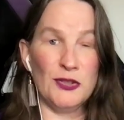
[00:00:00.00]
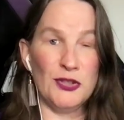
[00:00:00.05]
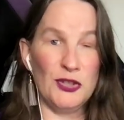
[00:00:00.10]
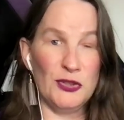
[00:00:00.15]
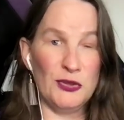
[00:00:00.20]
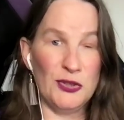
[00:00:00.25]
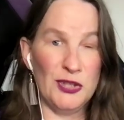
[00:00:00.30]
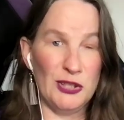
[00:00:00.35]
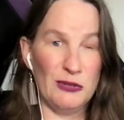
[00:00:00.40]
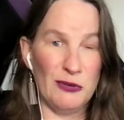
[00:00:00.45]
Do
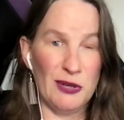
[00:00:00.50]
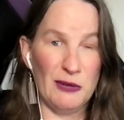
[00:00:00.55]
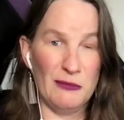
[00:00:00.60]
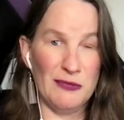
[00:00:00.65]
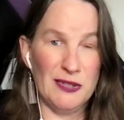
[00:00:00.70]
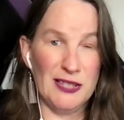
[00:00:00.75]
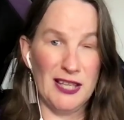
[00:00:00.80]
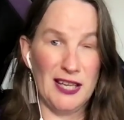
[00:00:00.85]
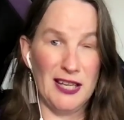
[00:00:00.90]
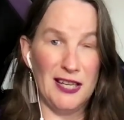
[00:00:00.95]
you see what
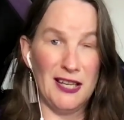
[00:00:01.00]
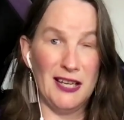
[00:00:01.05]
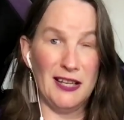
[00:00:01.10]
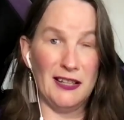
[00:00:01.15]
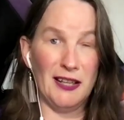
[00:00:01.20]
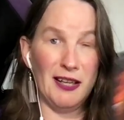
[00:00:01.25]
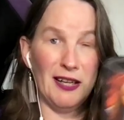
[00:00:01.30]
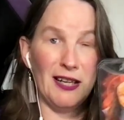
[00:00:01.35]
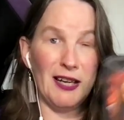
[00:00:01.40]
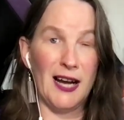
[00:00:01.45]
I'm saying?
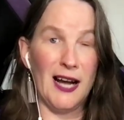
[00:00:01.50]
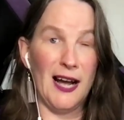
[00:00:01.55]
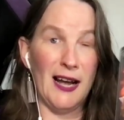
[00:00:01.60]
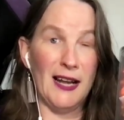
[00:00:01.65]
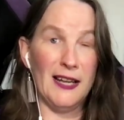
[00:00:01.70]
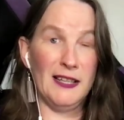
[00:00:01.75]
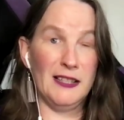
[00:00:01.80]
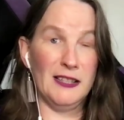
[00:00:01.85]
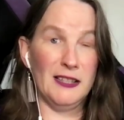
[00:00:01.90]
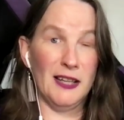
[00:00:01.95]
Like,
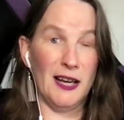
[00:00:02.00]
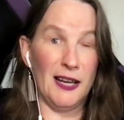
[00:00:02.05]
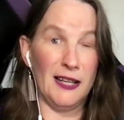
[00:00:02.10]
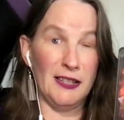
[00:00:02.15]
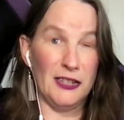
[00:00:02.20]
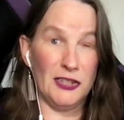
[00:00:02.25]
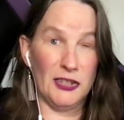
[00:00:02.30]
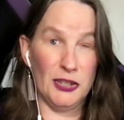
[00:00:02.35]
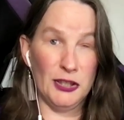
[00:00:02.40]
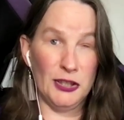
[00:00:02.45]
I
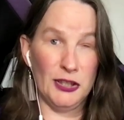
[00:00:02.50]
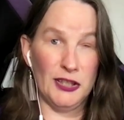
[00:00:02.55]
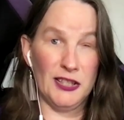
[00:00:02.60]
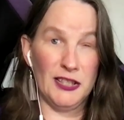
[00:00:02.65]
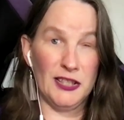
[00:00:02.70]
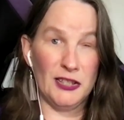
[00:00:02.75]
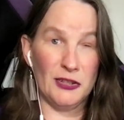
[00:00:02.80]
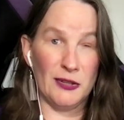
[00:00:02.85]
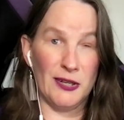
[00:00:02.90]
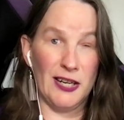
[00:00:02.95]

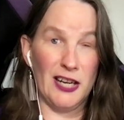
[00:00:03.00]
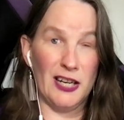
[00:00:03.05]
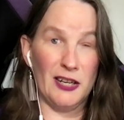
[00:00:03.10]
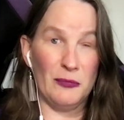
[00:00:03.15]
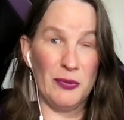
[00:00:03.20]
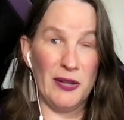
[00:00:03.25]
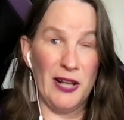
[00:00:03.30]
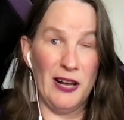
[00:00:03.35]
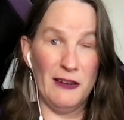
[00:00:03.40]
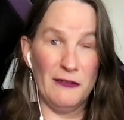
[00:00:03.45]
could create a
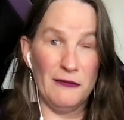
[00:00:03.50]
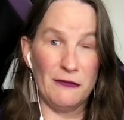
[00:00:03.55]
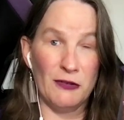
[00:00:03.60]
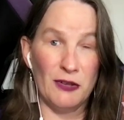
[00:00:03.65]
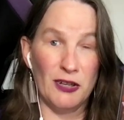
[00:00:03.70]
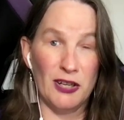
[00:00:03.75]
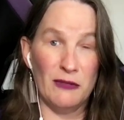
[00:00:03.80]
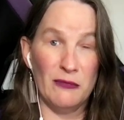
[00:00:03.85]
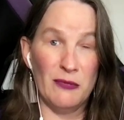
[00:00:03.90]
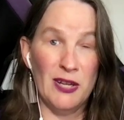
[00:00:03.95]

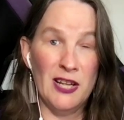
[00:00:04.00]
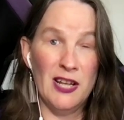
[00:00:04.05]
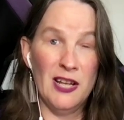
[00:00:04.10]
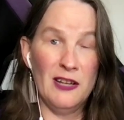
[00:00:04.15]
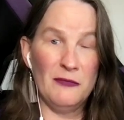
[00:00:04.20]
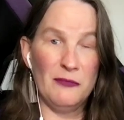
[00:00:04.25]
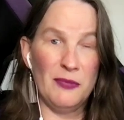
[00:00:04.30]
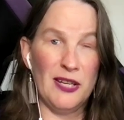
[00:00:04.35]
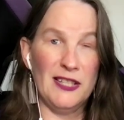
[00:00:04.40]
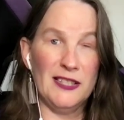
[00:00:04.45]
platform
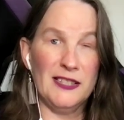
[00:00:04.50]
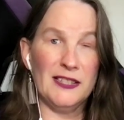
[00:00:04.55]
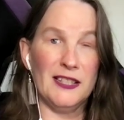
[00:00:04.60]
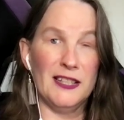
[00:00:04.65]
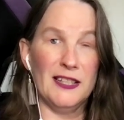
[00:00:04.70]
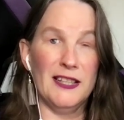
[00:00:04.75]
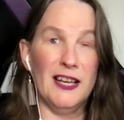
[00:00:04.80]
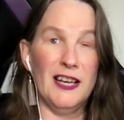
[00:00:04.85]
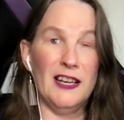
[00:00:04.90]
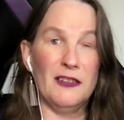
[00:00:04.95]
based
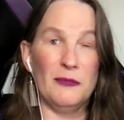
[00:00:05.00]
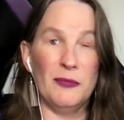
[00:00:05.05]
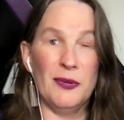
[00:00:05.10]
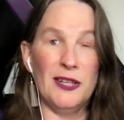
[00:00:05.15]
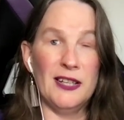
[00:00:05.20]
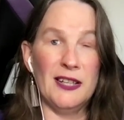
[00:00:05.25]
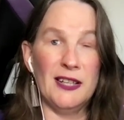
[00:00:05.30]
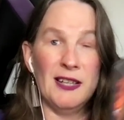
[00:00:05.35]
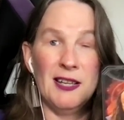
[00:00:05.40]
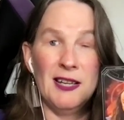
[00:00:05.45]
on that,
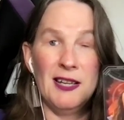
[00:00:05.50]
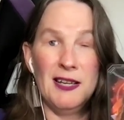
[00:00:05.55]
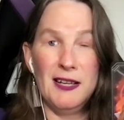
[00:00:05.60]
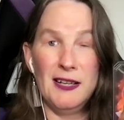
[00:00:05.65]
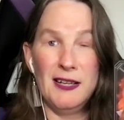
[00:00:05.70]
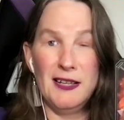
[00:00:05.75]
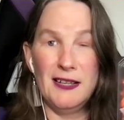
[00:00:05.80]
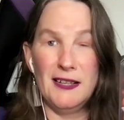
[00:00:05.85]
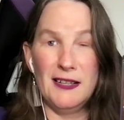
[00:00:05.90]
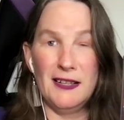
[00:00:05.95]
but
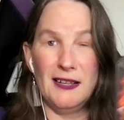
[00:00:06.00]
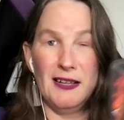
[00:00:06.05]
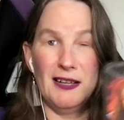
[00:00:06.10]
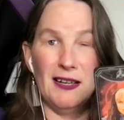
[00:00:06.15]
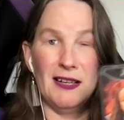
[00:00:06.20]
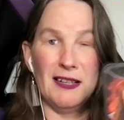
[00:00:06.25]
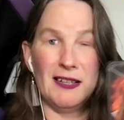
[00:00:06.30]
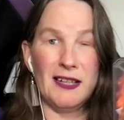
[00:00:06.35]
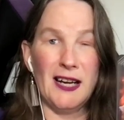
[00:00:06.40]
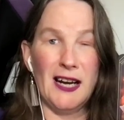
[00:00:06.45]

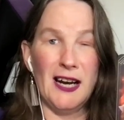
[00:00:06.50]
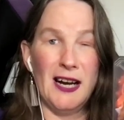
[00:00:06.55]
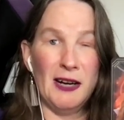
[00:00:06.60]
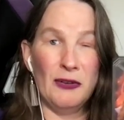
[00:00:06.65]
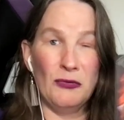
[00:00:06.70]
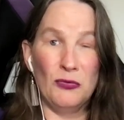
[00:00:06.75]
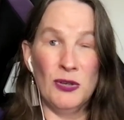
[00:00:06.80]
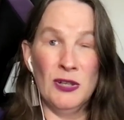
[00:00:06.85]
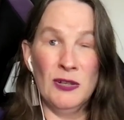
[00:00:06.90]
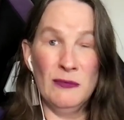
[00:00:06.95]
like, I
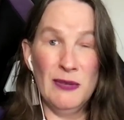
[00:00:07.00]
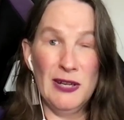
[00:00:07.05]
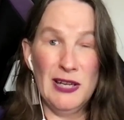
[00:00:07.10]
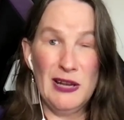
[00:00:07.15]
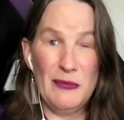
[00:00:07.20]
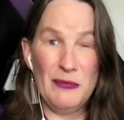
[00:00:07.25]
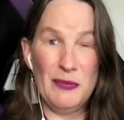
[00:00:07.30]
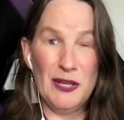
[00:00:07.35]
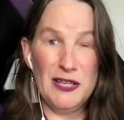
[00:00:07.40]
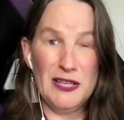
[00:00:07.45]
want my
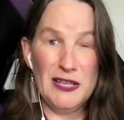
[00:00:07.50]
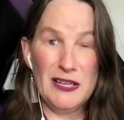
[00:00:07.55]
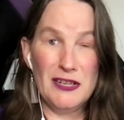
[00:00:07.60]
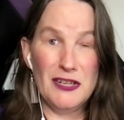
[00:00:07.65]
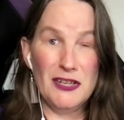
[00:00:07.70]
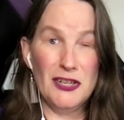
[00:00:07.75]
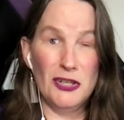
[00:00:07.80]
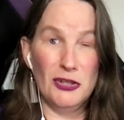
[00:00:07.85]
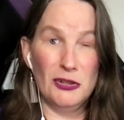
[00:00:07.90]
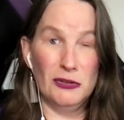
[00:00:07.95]

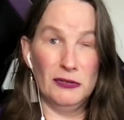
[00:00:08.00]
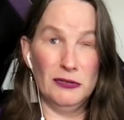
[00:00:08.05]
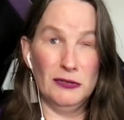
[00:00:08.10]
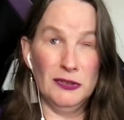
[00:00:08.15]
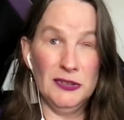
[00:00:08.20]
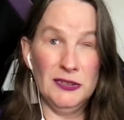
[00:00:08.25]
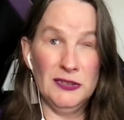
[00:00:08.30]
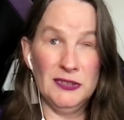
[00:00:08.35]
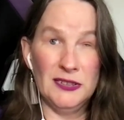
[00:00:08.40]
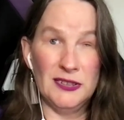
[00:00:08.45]
opinion
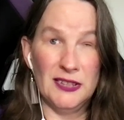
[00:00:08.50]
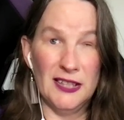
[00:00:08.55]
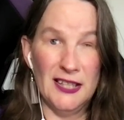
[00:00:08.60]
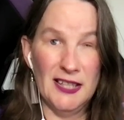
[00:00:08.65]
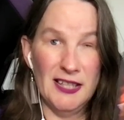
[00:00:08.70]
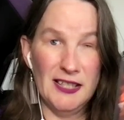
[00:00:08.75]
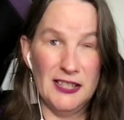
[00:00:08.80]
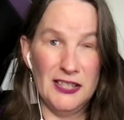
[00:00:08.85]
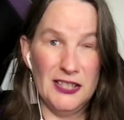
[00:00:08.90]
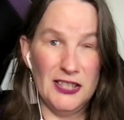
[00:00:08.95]
known that
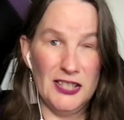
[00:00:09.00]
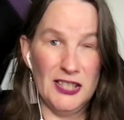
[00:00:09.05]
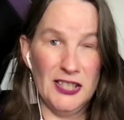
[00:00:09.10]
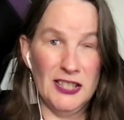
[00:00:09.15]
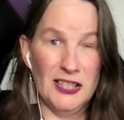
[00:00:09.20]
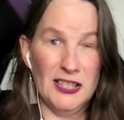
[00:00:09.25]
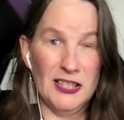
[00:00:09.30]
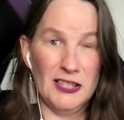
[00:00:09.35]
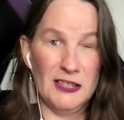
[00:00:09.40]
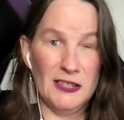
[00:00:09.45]
I
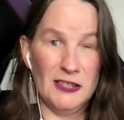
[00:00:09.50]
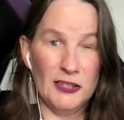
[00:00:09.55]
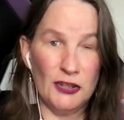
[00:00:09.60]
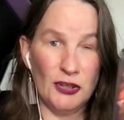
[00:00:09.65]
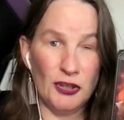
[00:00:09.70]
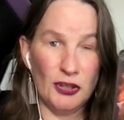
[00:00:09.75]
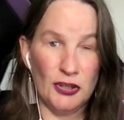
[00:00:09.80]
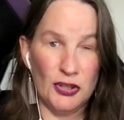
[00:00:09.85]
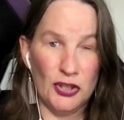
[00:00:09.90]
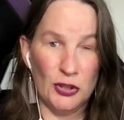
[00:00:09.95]
didn't
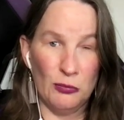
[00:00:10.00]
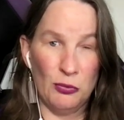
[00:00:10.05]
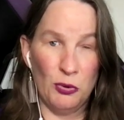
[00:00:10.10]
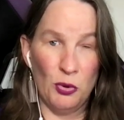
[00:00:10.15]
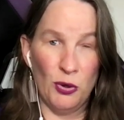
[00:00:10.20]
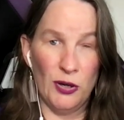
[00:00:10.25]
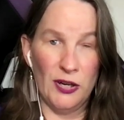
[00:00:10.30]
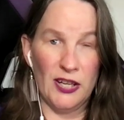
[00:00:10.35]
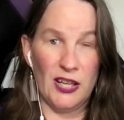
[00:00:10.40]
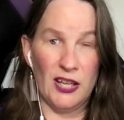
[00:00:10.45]

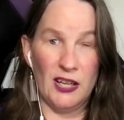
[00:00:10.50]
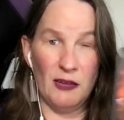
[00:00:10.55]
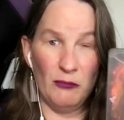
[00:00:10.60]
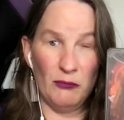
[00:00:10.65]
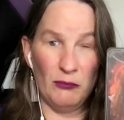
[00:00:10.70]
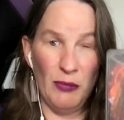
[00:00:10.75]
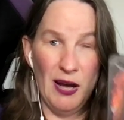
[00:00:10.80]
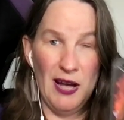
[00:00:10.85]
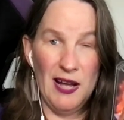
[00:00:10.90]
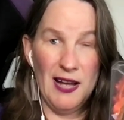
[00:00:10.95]
support it,
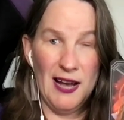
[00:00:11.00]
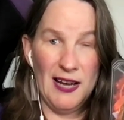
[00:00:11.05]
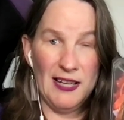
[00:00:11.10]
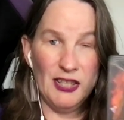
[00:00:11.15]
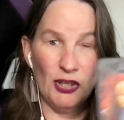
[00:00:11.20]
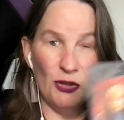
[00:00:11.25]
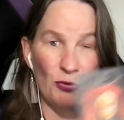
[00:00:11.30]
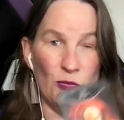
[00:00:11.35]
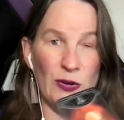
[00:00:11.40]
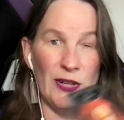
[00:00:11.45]
but I
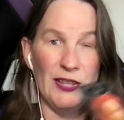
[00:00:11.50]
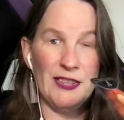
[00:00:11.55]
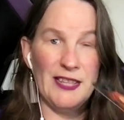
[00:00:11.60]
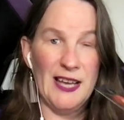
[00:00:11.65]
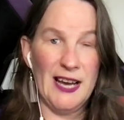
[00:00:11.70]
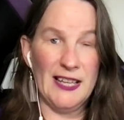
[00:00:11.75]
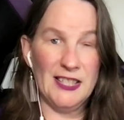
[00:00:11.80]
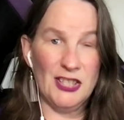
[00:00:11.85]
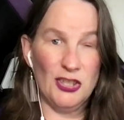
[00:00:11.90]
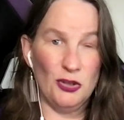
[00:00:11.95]
don't want
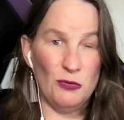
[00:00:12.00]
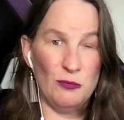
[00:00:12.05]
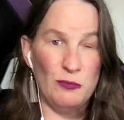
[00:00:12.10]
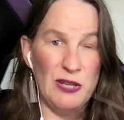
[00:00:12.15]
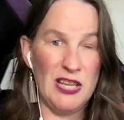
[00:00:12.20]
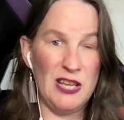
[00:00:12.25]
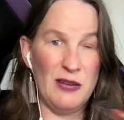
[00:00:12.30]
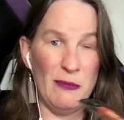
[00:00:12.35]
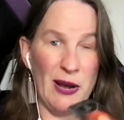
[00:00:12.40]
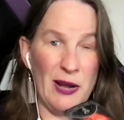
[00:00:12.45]
that to
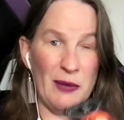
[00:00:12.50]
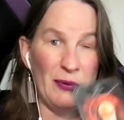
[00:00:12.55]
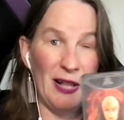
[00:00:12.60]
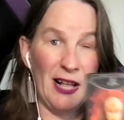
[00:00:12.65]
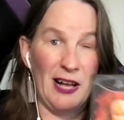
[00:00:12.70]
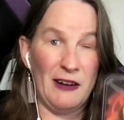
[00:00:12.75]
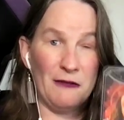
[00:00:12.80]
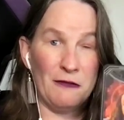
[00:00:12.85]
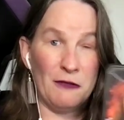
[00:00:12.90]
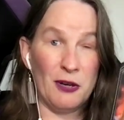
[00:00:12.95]
be my
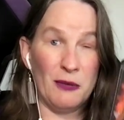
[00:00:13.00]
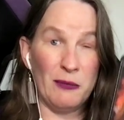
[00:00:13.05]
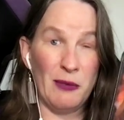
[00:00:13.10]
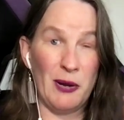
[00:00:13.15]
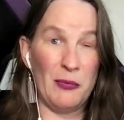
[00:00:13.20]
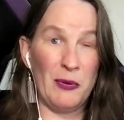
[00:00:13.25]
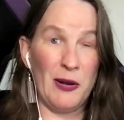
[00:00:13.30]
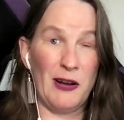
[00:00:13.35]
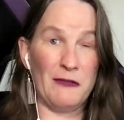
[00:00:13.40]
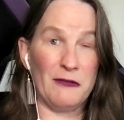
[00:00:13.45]
platform.
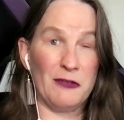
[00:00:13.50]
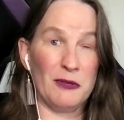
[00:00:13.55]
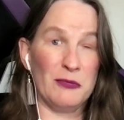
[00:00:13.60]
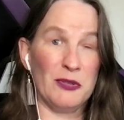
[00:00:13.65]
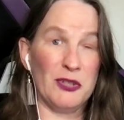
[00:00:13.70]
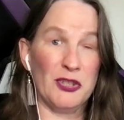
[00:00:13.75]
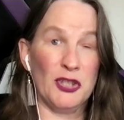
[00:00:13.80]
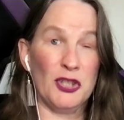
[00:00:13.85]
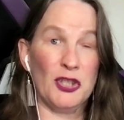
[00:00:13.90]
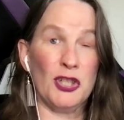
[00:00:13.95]
My platform
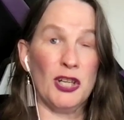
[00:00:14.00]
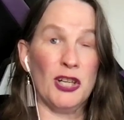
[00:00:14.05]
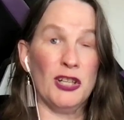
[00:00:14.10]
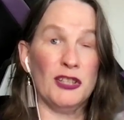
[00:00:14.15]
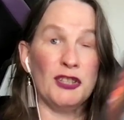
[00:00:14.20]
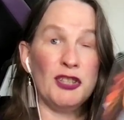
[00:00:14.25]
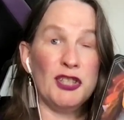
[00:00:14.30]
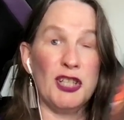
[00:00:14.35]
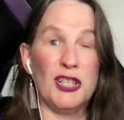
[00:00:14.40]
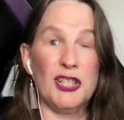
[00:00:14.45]
is
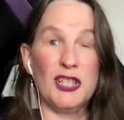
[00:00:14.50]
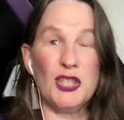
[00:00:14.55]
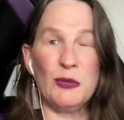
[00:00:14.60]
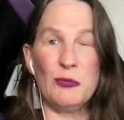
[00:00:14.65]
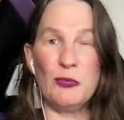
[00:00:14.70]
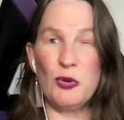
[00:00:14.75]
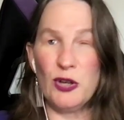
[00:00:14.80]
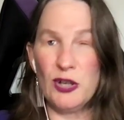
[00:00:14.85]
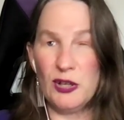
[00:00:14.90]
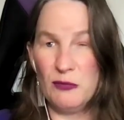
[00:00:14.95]
astrology and
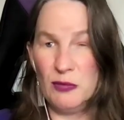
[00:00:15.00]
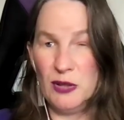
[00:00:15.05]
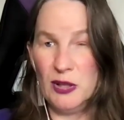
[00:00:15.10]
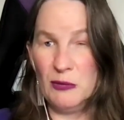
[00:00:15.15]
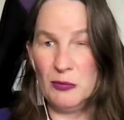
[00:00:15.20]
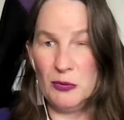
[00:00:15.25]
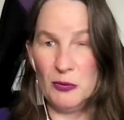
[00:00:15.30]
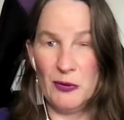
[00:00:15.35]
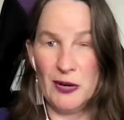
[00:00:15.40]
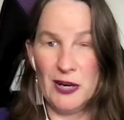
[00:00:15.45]
supporting
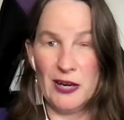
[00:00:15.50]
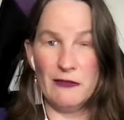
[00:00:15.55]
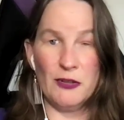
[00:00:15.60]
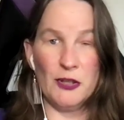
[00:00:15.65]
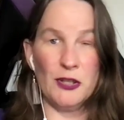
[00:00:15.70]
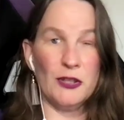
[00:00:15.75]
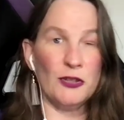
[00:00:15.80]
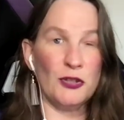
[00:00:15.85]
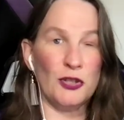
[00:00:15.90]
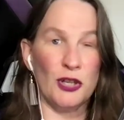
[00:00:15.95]
people, whatever
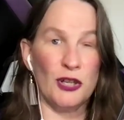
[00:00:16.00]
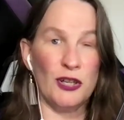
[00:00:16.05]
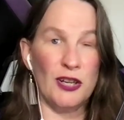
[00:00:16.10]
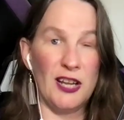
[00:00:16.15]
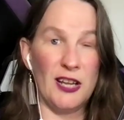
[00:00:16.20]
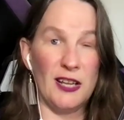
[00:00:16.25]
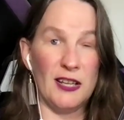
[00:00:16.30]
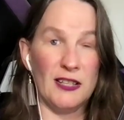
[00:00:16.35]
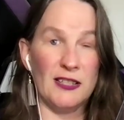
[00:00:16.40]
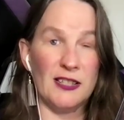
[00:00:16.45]
their
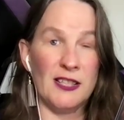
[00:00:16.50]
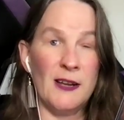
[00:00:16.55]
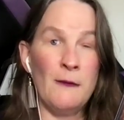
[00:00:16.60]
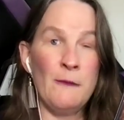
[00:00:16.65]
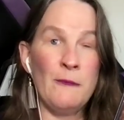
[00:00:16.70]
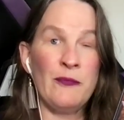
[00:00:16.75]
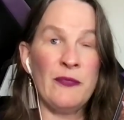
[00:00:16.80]
journey is.